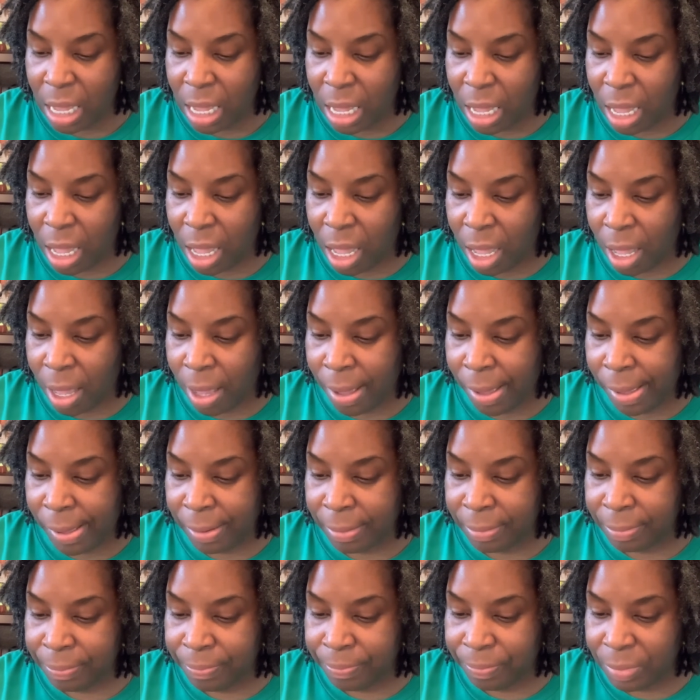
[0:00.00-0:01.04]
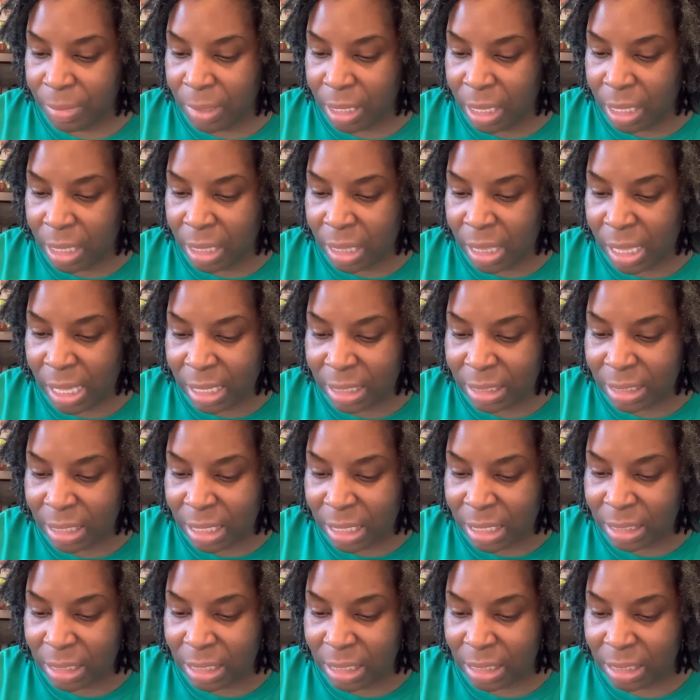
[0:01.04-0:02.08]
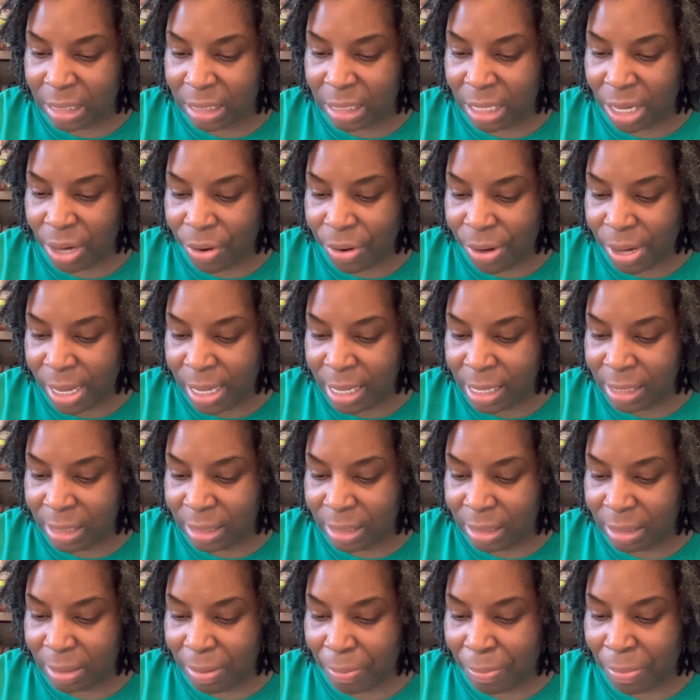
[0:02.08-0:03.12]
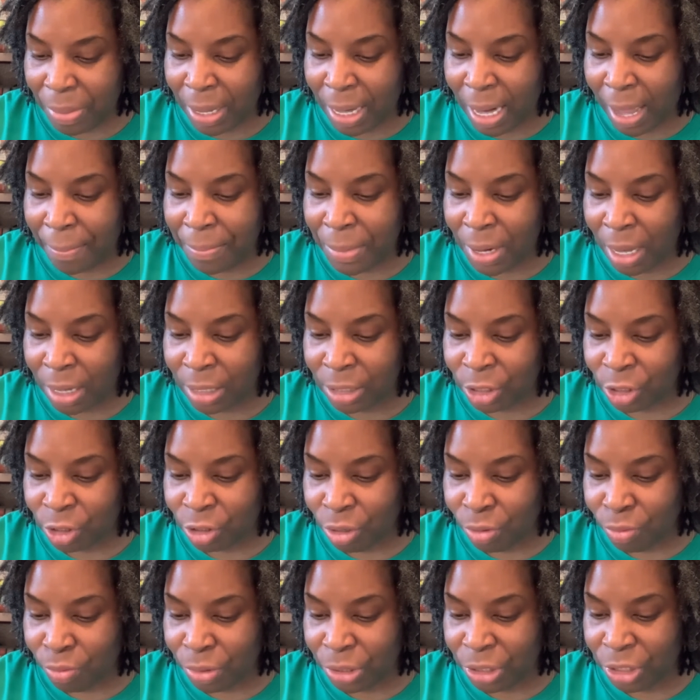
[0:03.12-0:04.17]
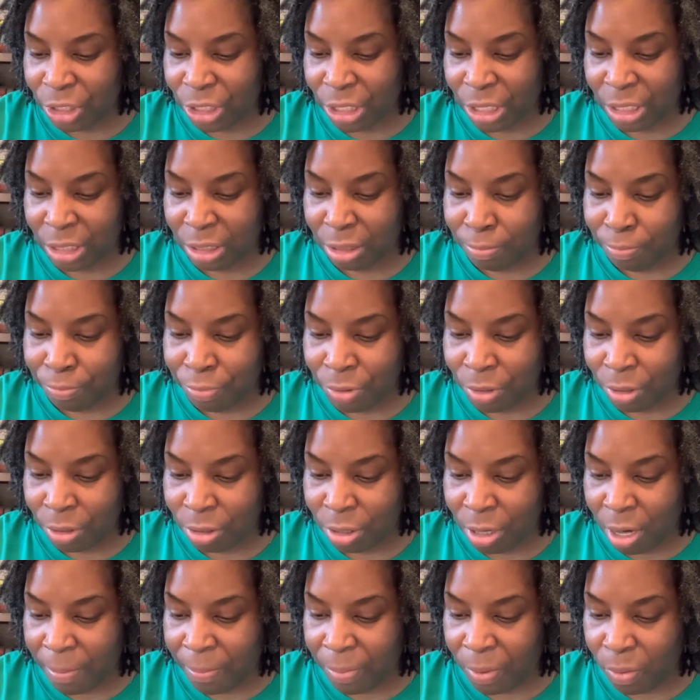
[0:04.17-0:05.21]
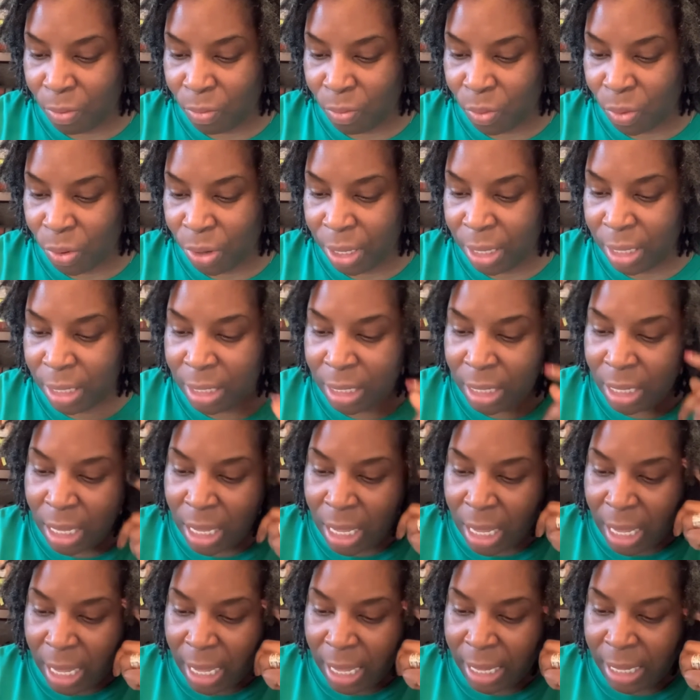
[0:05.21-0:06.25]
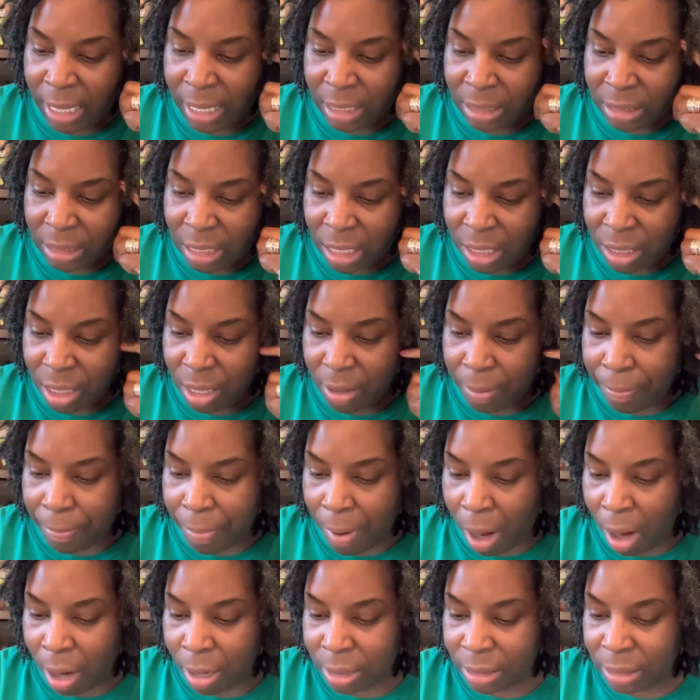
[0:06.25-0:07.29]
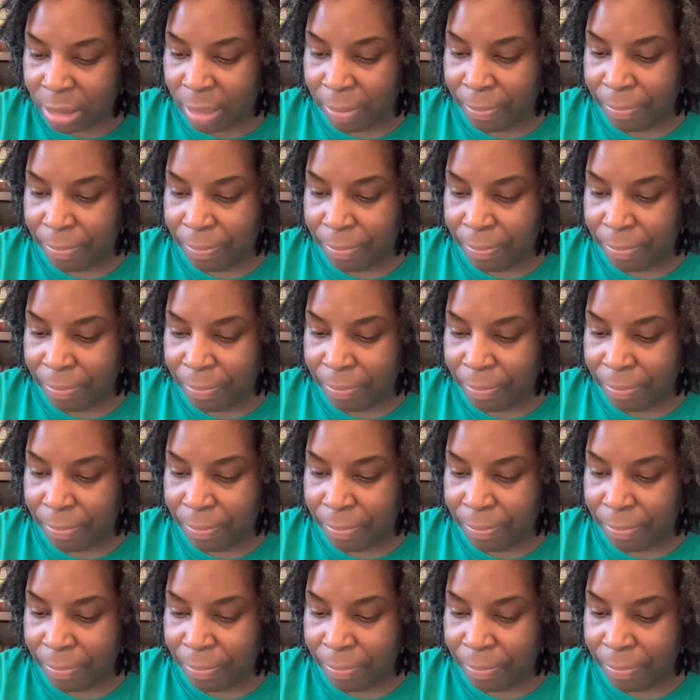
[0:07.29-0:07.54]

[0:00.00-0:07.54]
Um, this is a series, but I'm not sure which is book number one. It is in the Barks and